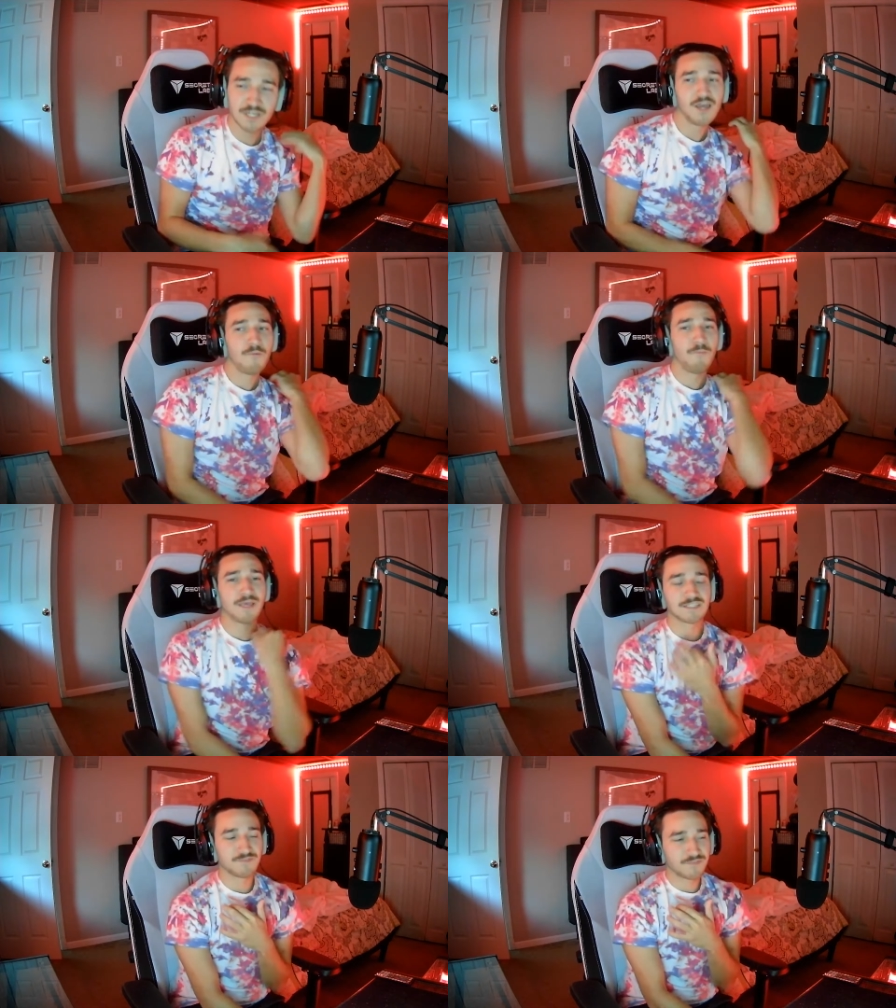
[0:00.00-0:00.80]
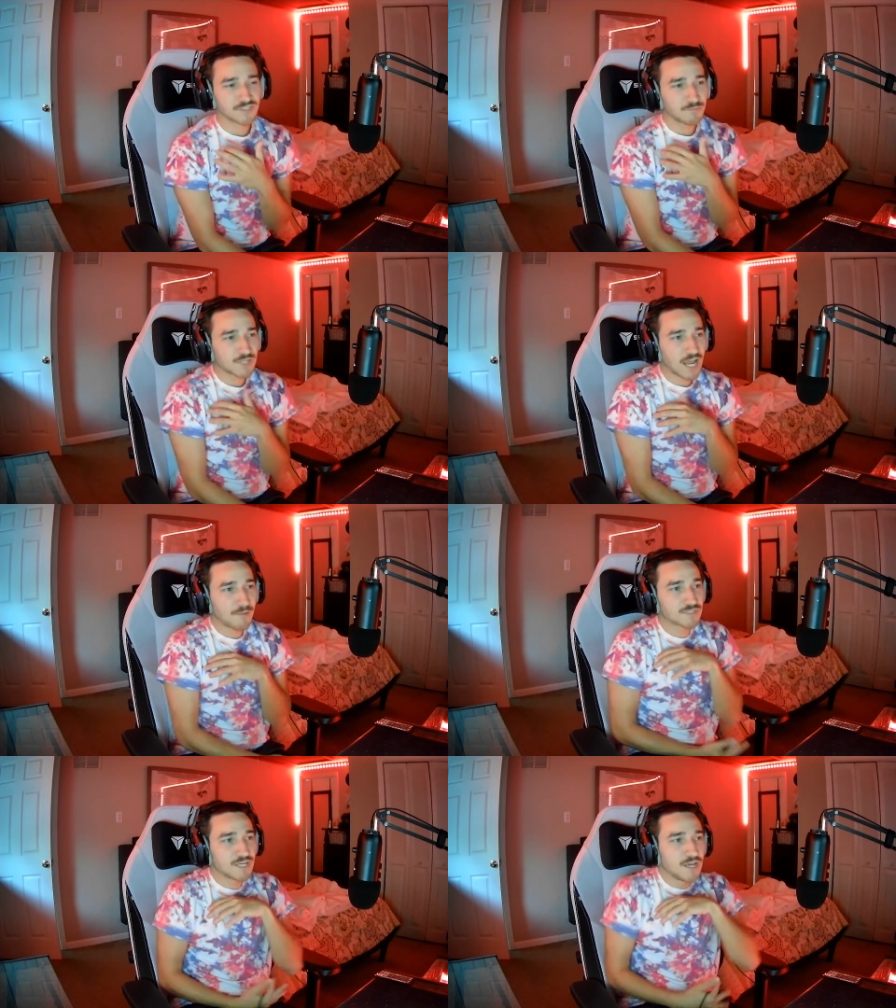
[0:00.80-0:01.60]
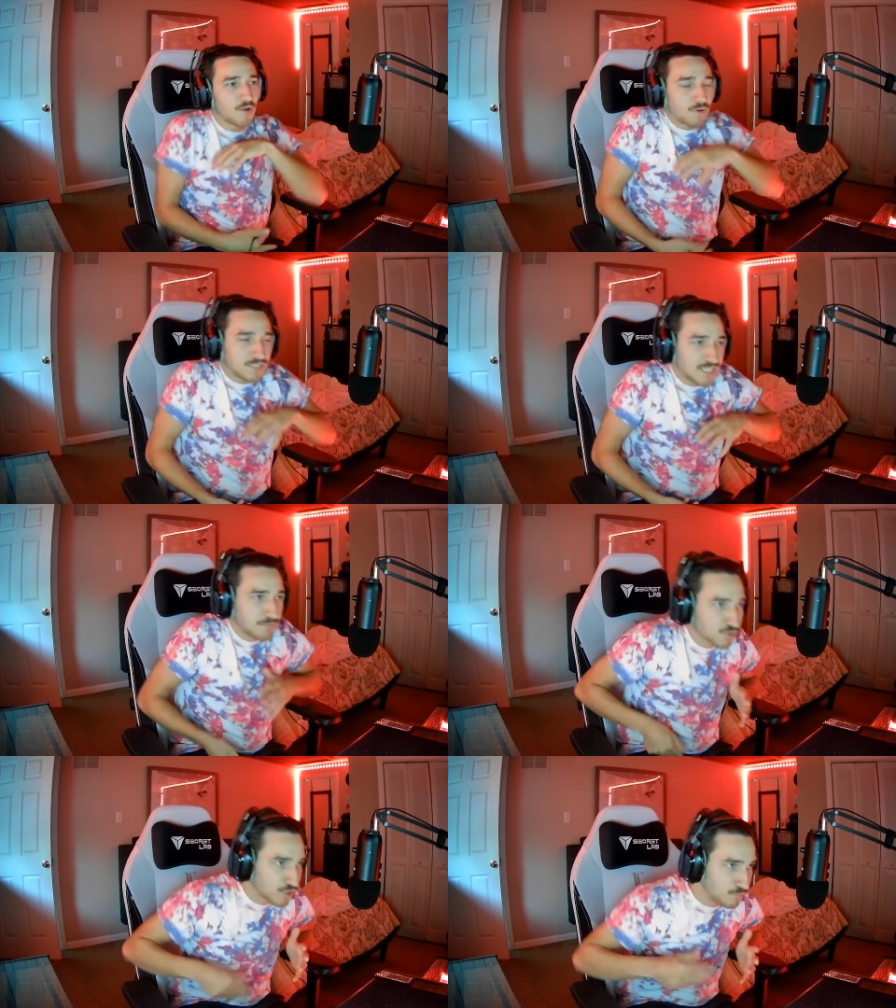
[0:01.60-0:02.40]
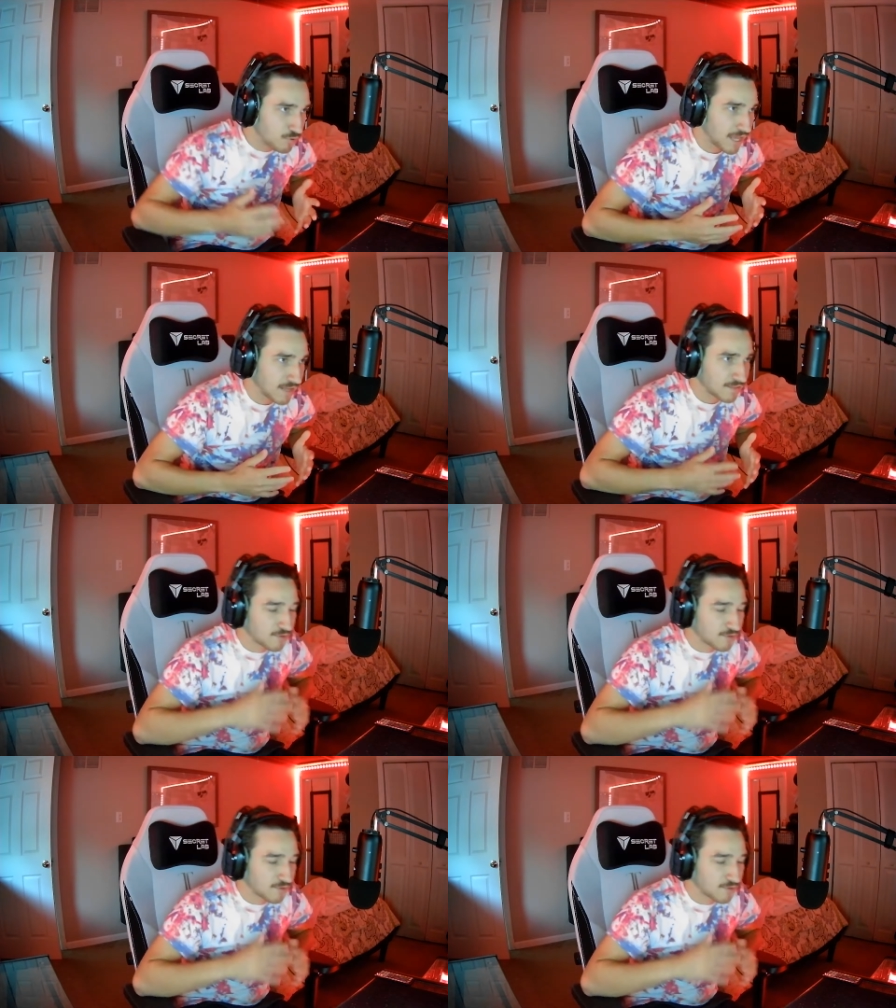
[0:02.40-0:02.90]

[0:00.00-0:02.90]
Because if sometimes when teams are communicating,